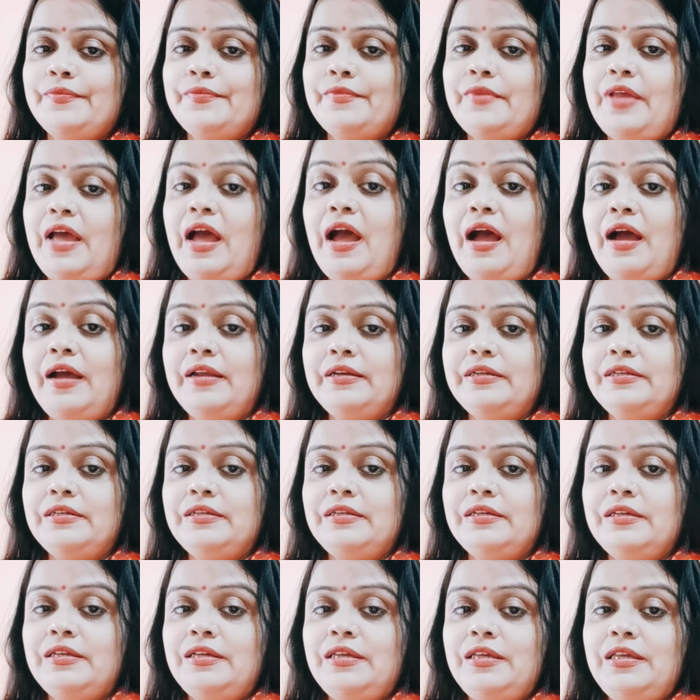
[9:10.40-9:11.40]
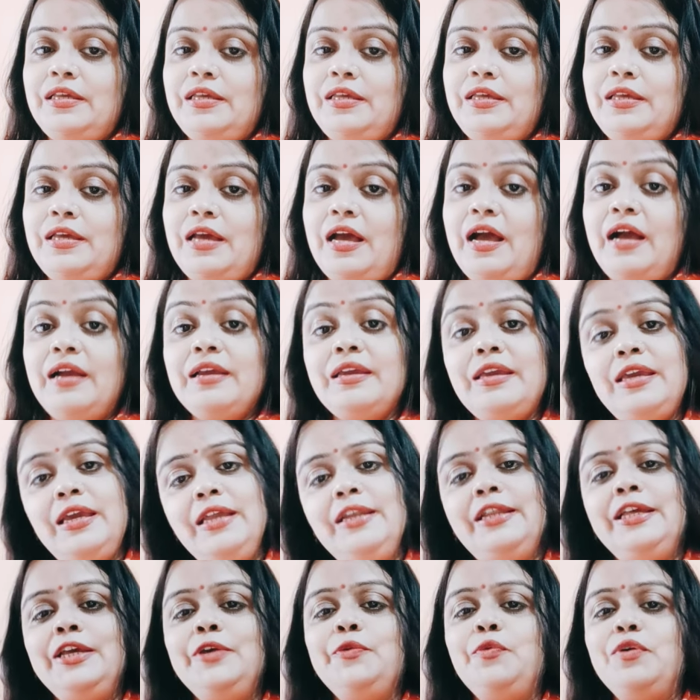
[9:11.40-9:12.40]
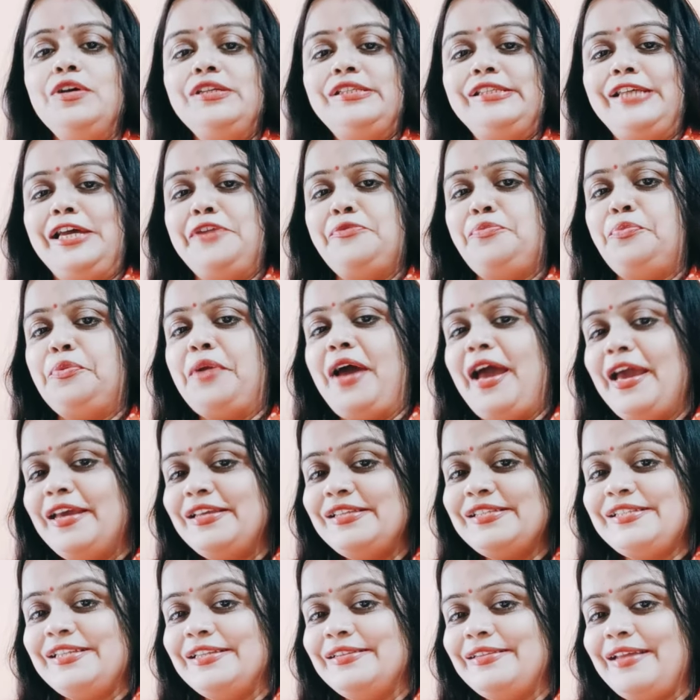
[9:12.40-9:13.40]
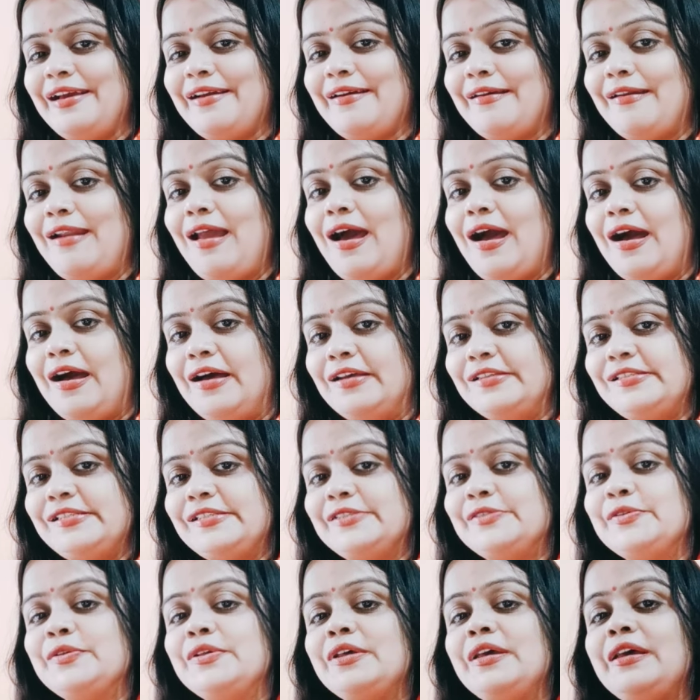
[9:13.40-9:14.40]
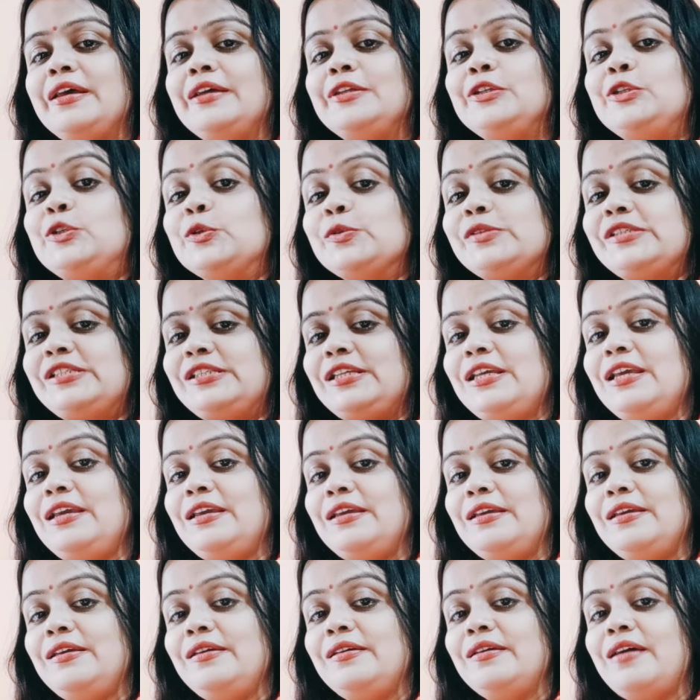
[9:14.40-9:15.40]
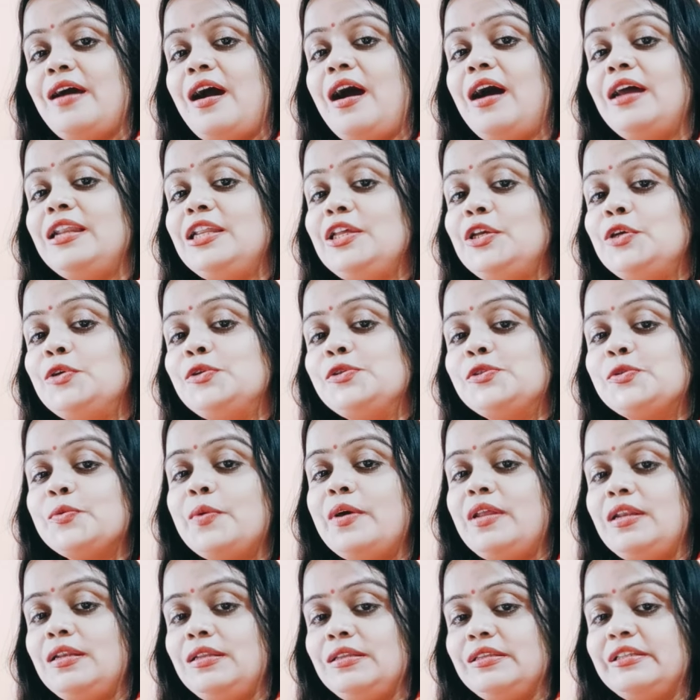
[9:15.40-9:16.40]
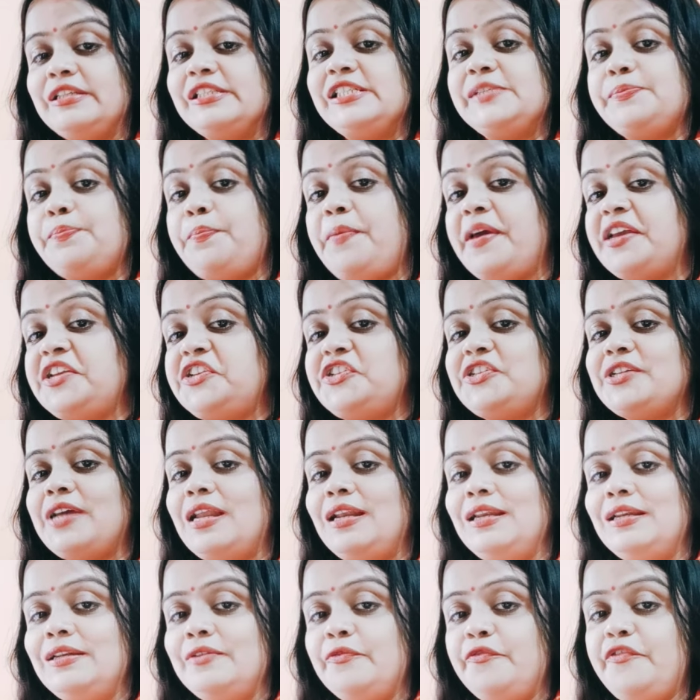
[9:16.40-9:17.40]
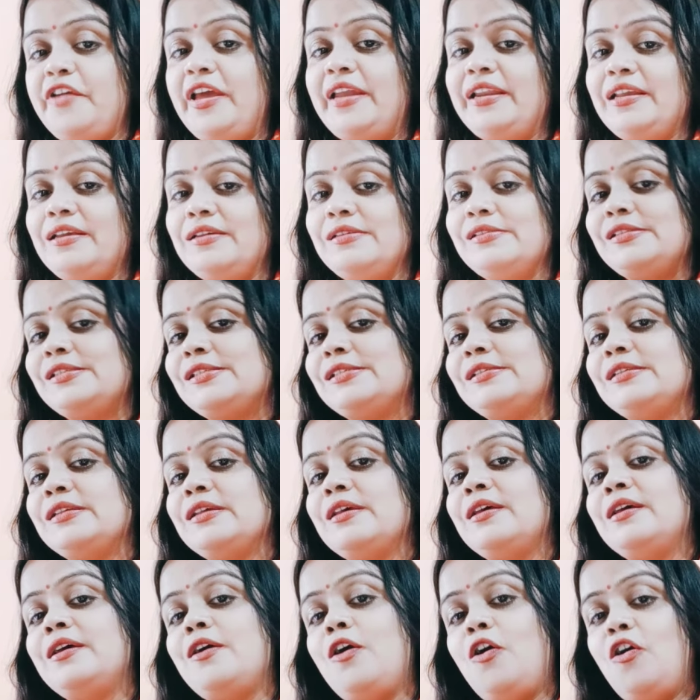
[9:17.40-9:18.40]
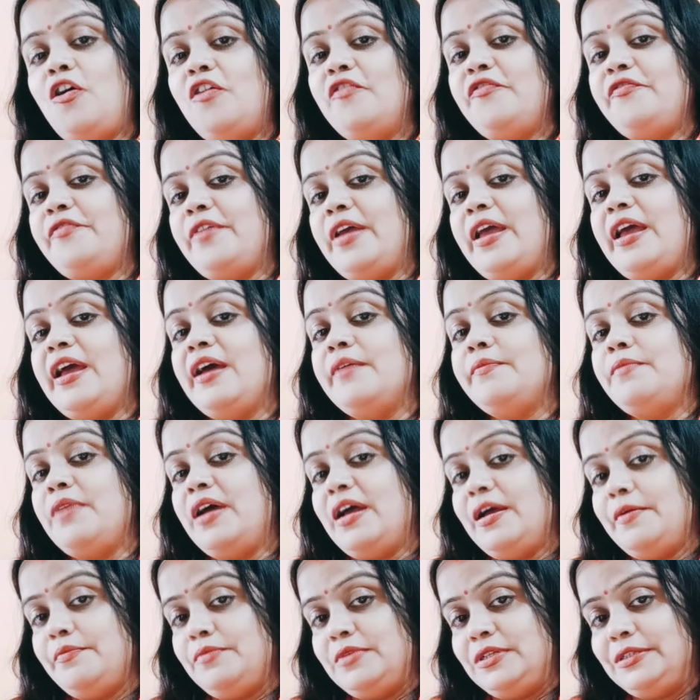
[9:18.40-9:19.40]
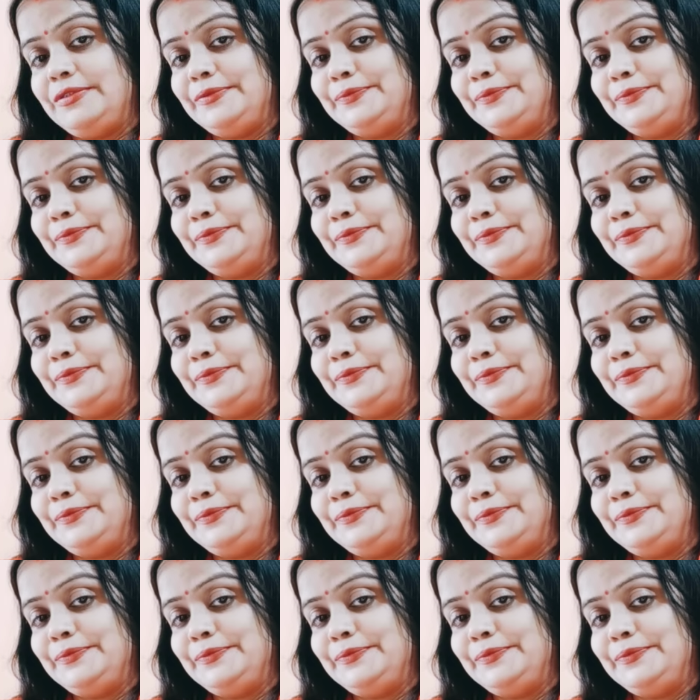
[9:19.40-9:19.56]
And again he was surprised in the class to see unusual, the special wearings of M. Hammel.